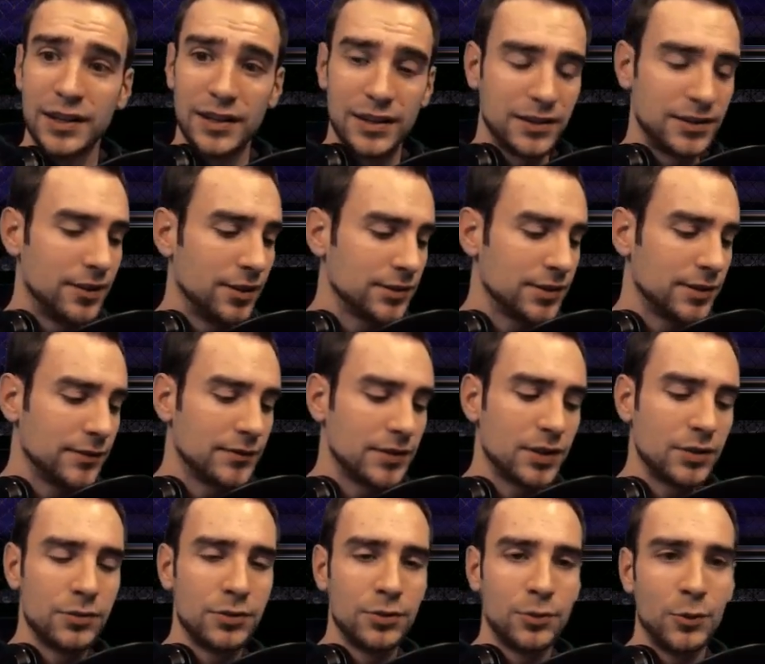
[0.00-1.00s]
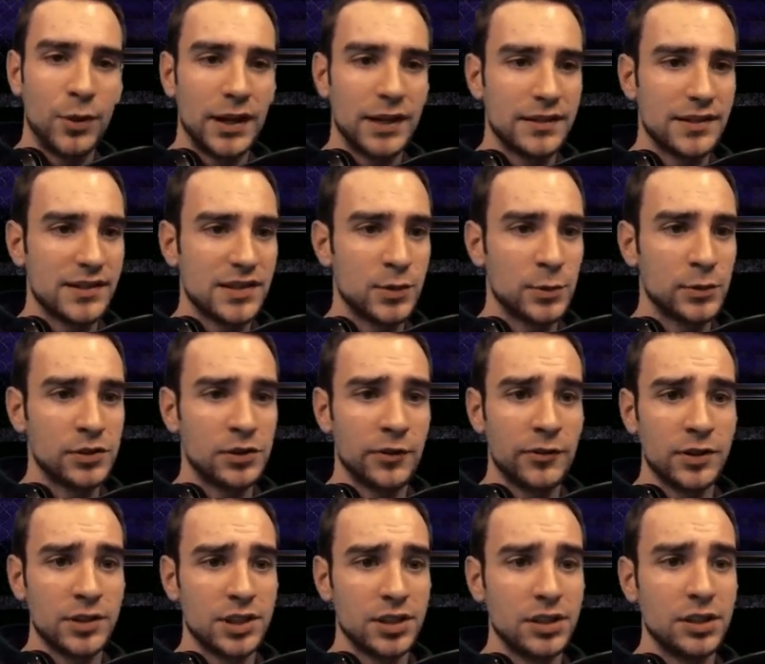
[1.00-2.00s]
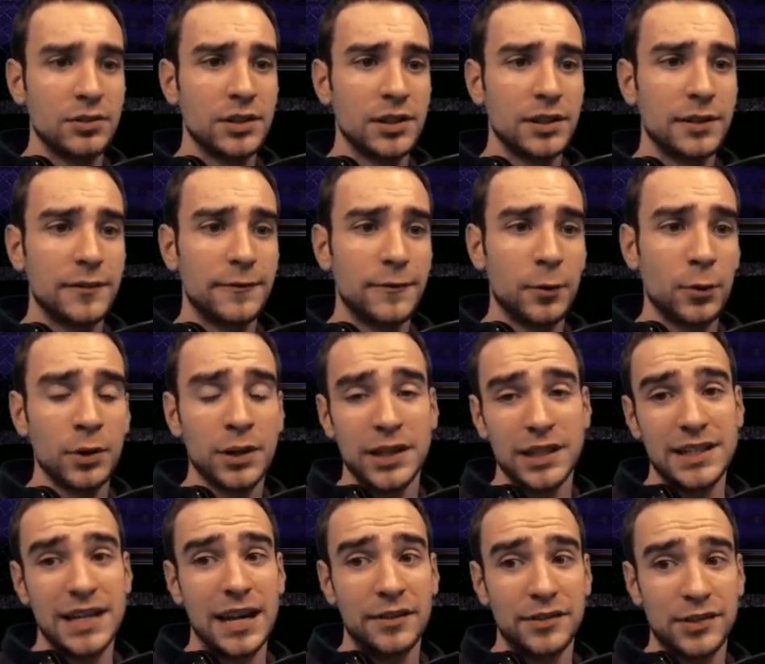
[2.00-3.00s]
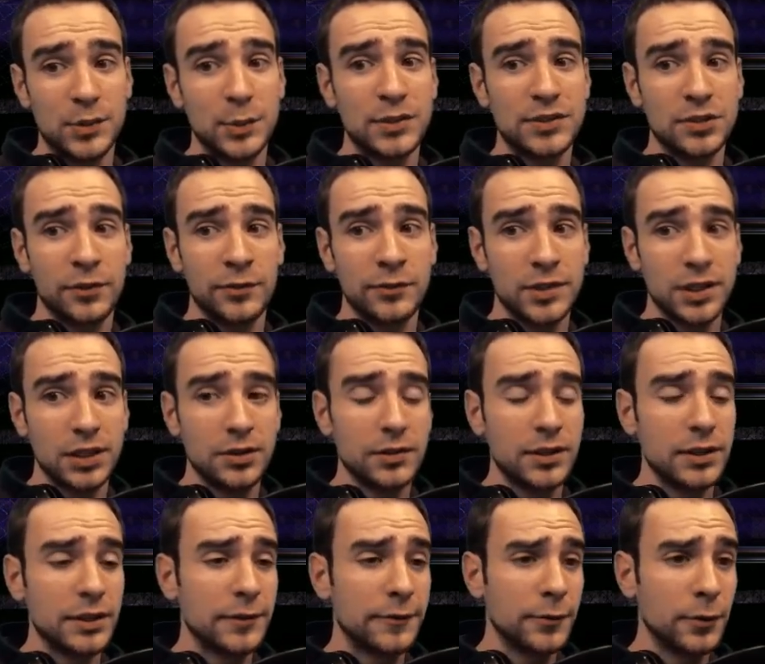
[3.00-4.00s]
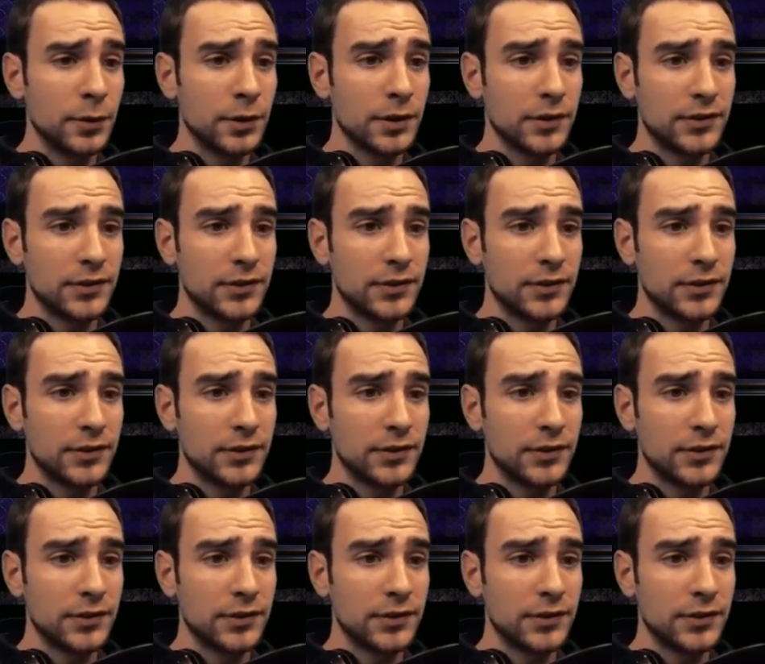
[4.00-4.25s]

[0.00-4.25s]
those of you who wanted to switch over to Unity 4 can now switch over to Unity 4.